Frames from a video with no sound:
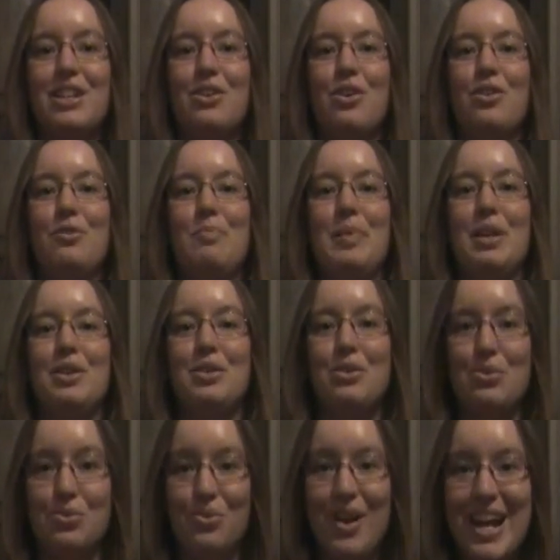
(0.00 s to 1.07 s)
It could have been
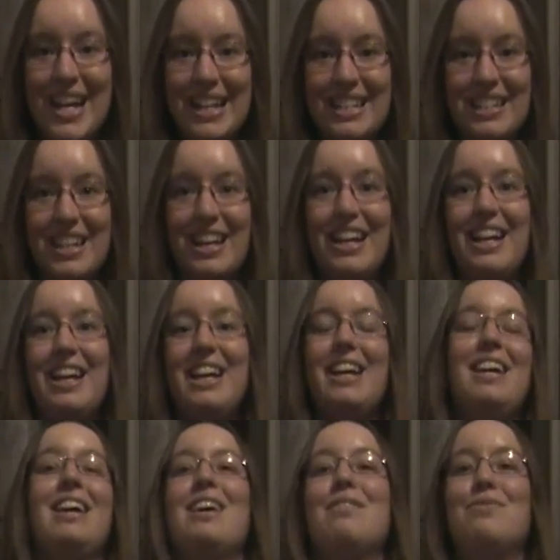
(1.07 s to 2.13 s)
great
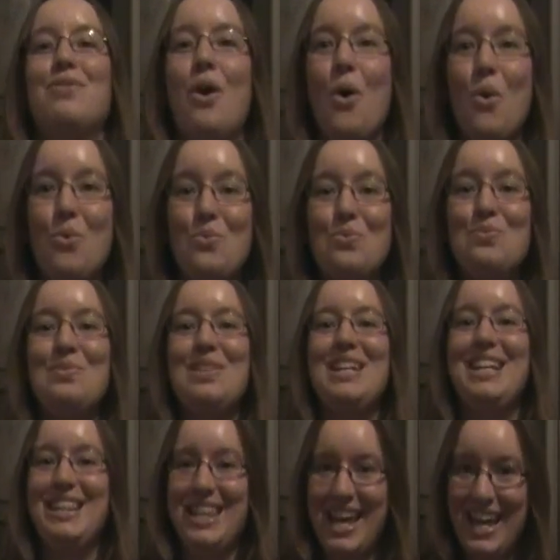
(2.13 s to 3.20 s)
if
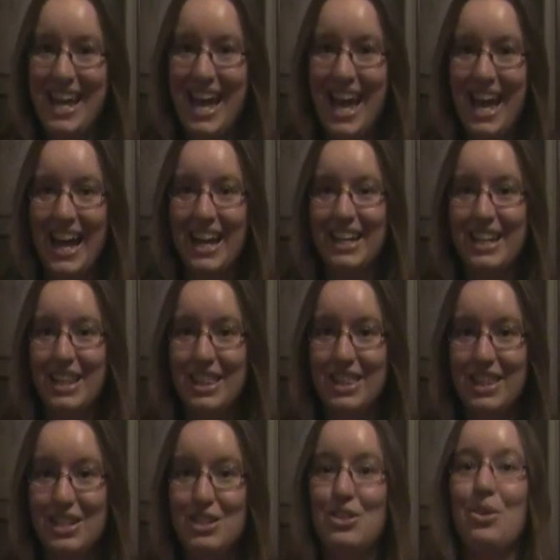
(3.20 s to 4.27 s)
only they had
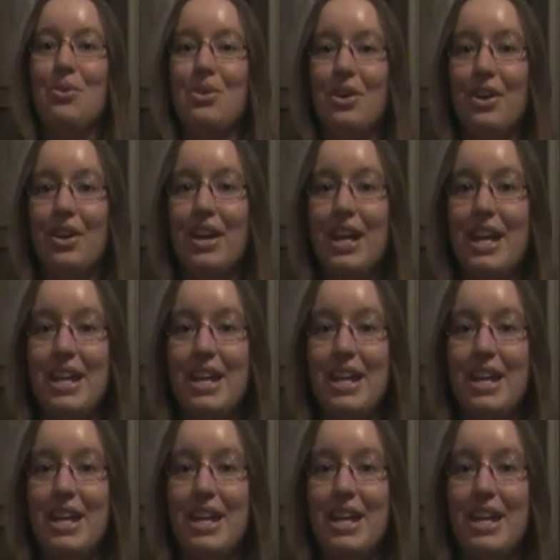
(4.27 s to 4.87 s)
the Joker.